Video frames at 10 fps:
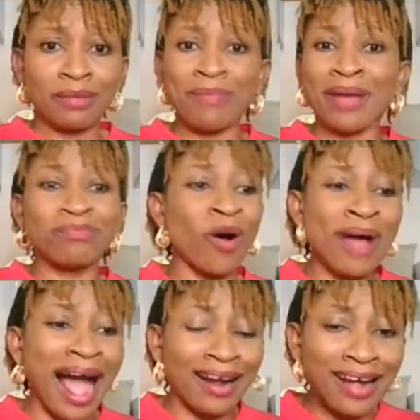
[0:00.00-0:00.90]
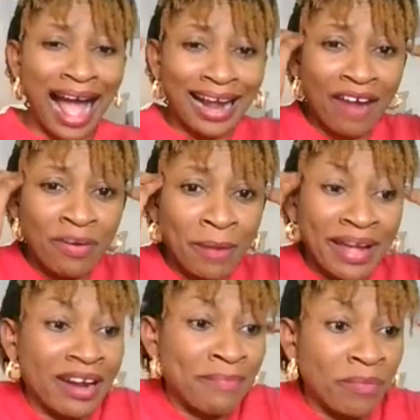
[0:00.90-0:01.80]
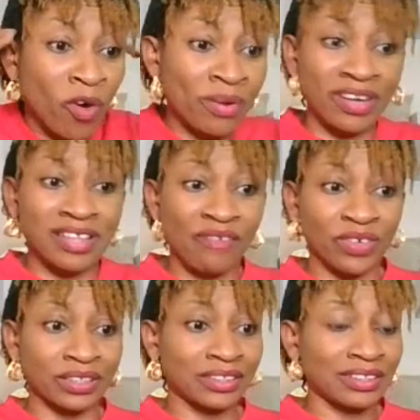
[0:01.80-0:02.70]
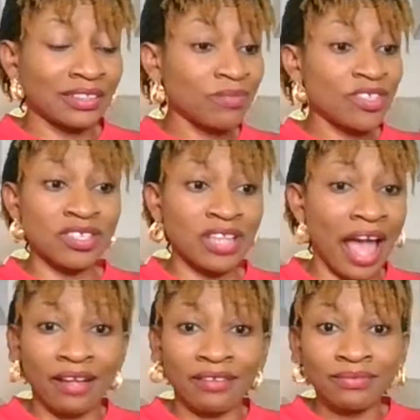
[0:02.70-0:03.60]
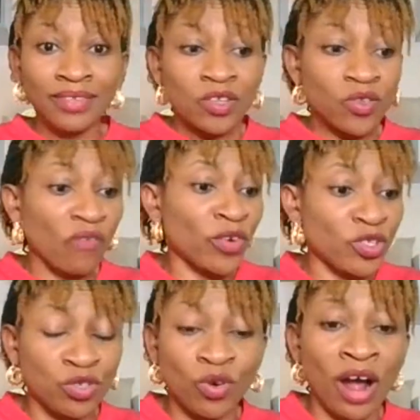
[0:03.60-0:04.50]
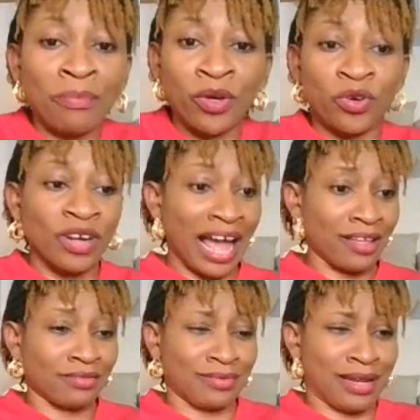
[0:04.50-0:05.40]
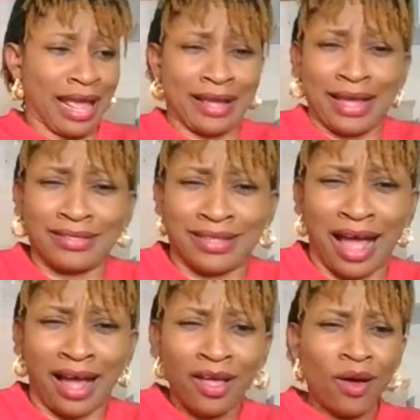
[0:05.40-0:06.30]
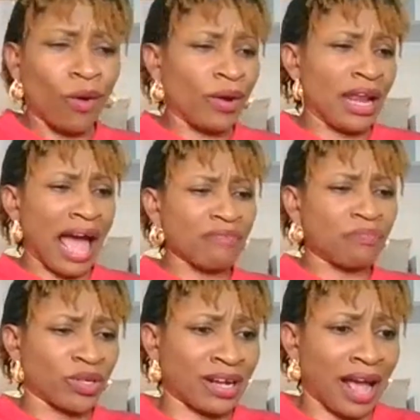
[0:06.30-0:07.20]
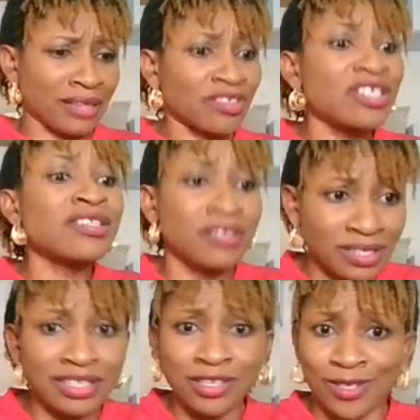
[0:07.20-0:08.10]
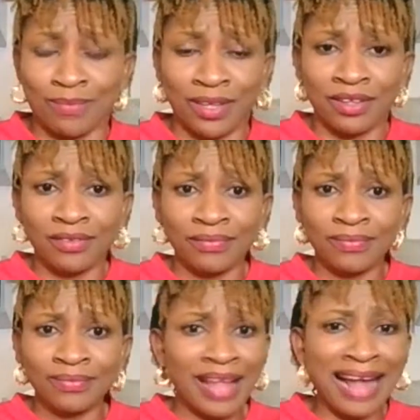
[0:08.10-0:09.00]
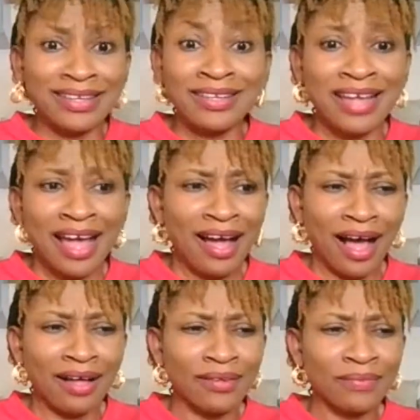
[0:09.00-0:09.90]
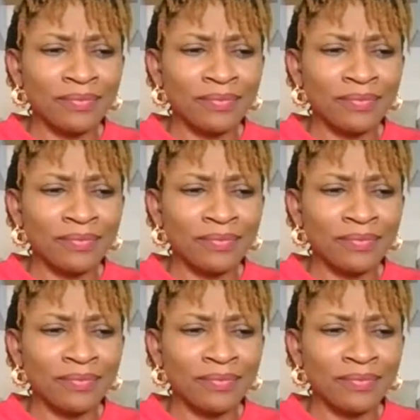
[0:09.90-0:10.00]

My mom, I can't remember hearing my mom raise her voice. She's here. So, of course, you know, I'm not going to lie against her on a live broadcast. She's listening to me. I didn't hear her.